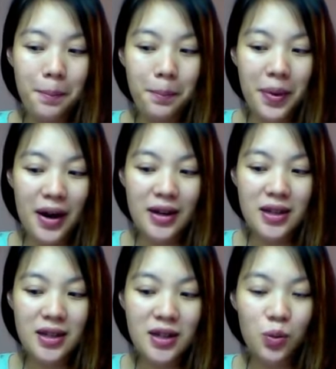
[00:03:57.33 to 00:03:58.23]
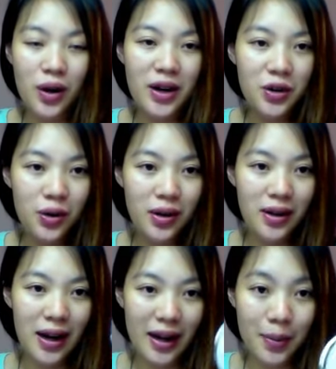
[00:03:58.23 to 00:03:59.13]
But what I don't
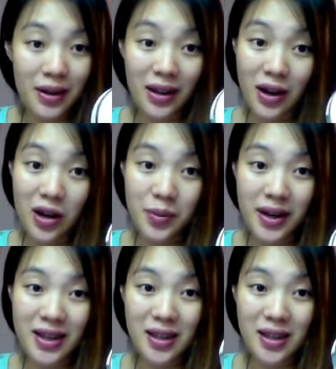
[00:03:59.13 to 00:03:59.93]
like about the IOP is